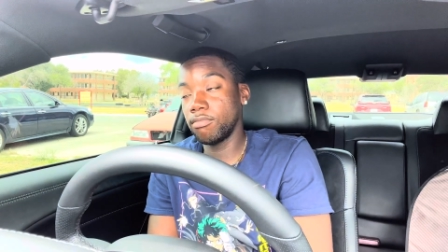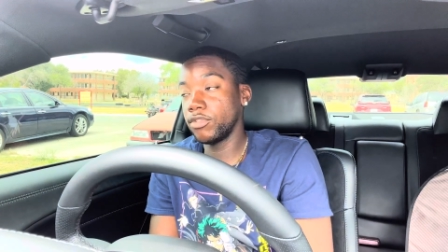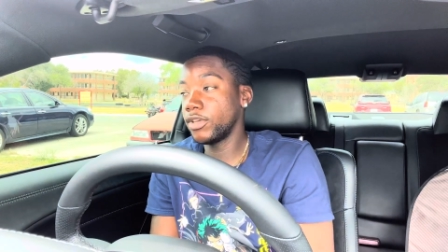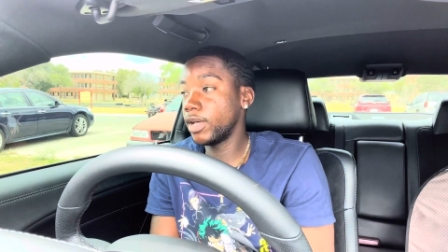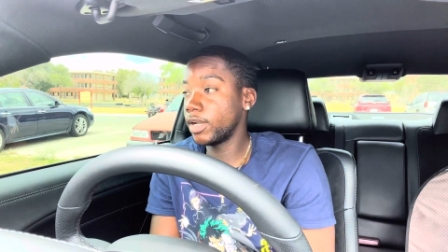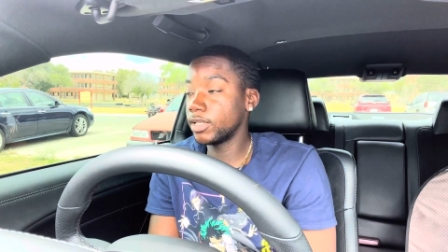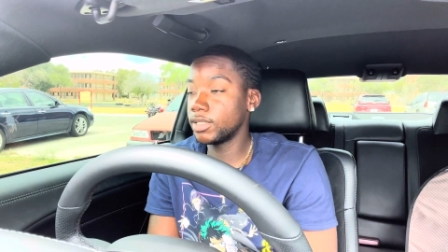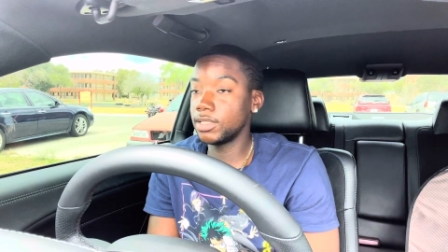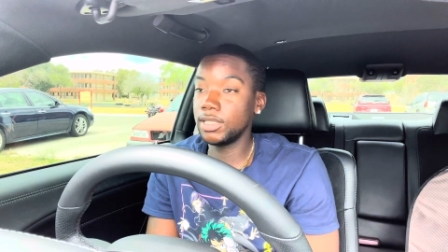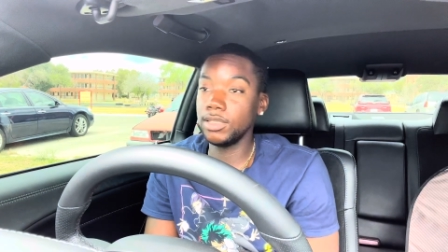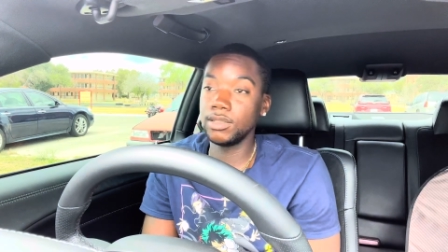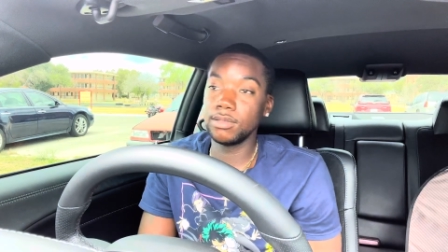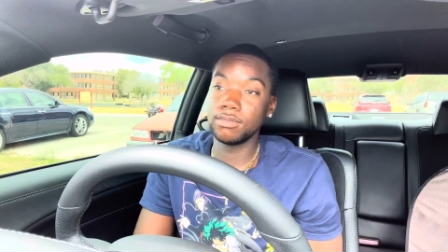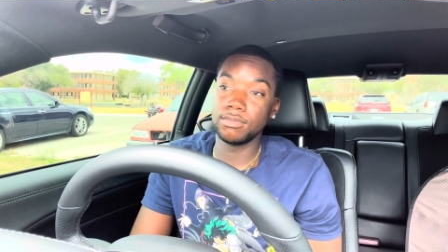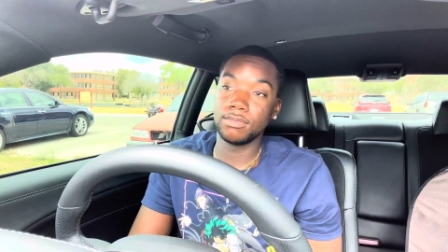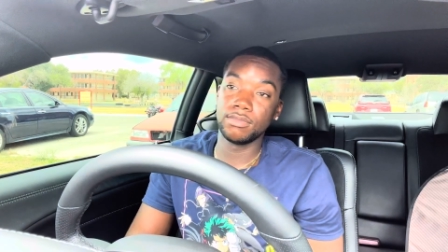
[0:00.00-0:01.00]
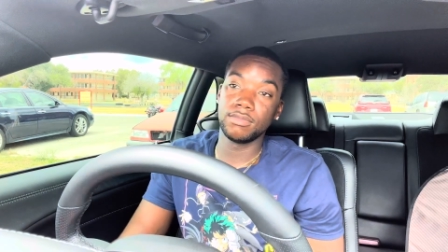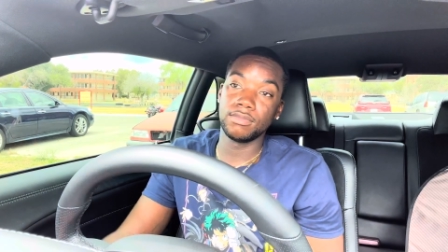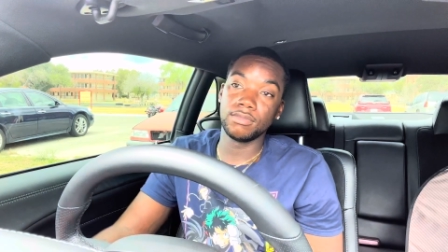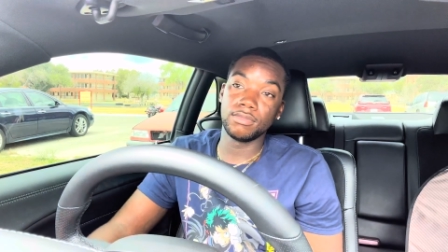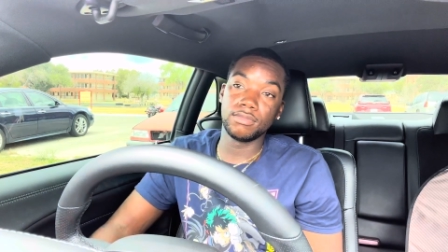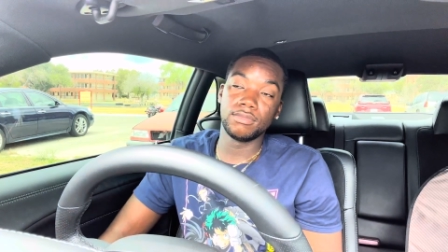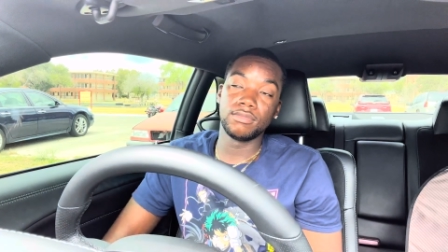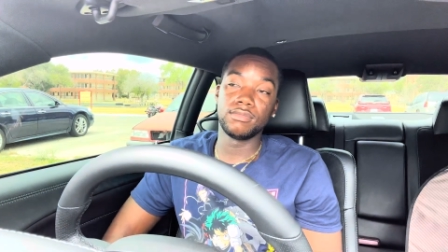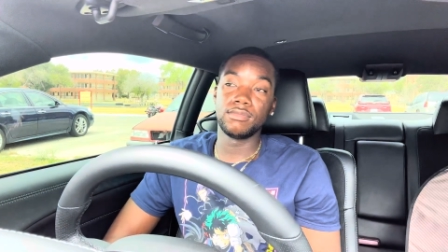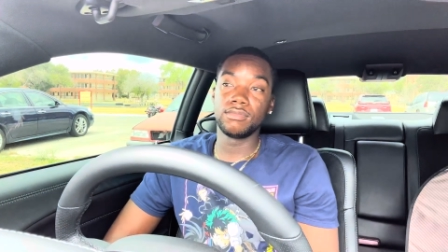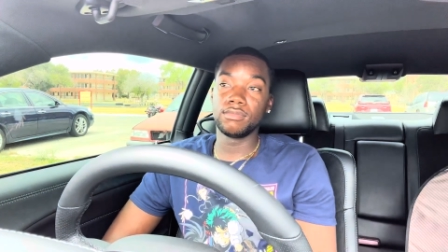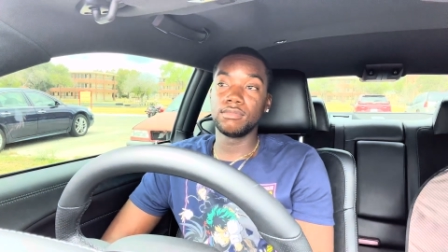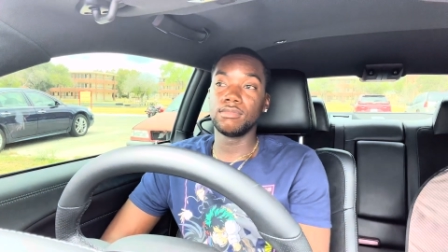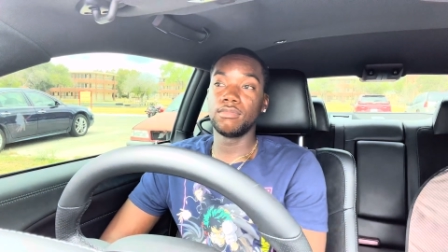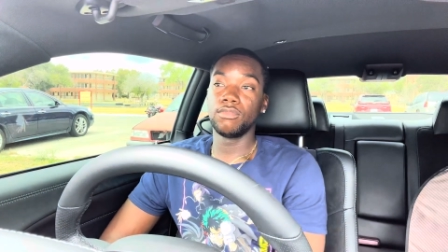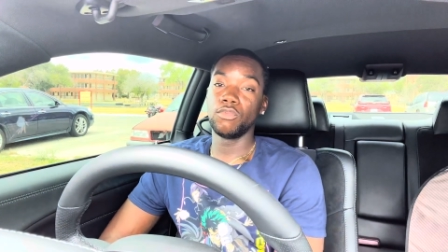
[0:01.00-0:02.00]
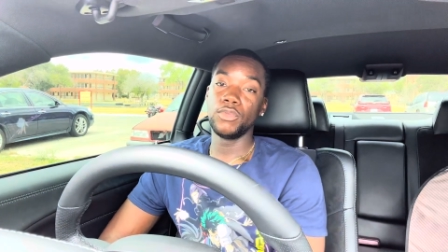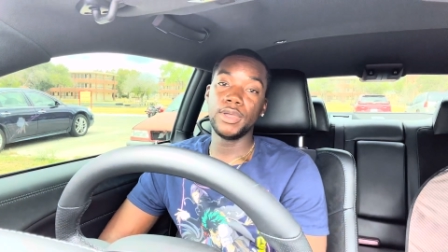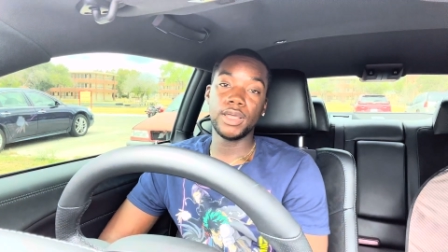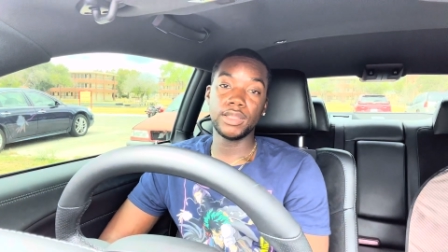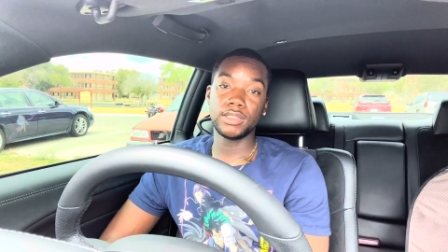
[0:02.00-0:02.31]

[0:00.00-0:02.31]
We, gotta see. We gotta